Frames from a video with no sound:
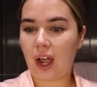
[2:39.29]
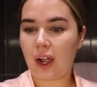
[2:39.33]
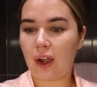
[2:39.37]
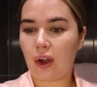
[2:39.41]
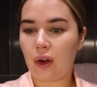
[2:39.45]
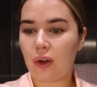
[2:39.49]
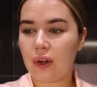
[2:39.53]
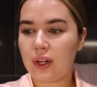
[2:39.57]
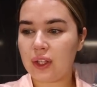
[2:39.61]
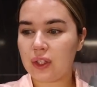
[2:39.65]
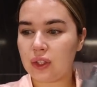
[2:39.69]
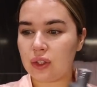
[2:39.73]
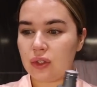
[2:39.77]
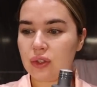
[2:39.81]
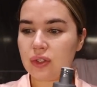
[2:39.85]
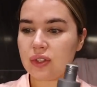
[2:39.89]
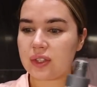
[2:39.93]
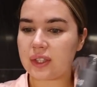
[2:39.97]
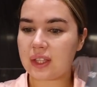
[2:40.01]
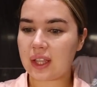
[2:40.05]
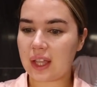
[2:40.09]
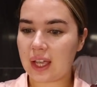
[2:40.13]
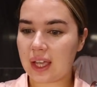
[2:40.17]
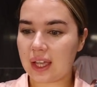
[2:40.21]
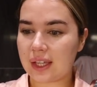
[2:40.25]
I only use
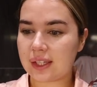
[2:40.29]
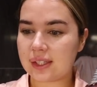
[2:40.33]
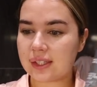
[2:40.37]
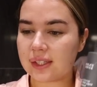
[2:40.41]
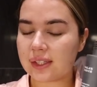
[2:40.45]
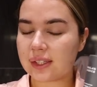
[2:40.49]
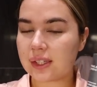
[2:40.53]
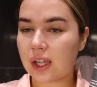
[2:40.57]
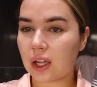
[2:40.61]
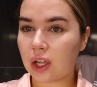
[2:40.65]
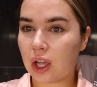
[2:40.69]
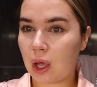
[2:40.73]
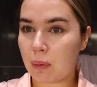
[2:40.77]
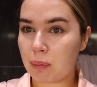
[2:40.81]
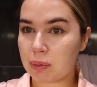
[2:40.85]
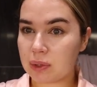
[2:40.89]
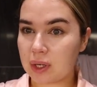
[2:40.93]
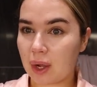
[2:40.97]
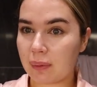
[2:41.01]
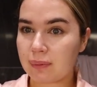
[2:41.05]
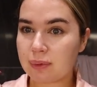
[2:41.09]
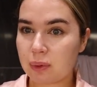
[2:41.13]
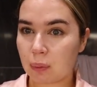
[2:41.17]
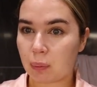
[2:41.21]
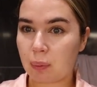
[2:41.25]
this a couple
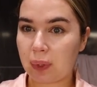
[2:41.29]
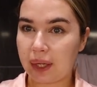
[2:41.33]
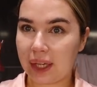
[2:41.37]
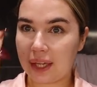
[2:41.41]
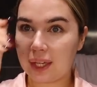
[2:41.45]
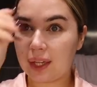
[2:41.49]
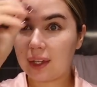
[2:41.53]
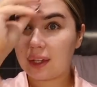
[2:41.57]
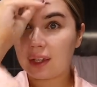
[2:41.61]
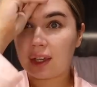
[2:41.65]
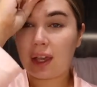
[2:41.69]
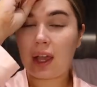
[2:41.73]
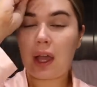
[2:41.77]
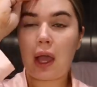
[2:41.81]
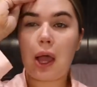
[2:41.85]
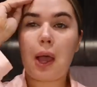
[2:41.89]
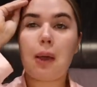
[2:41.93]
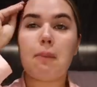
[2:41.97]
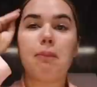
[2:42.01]
times a week,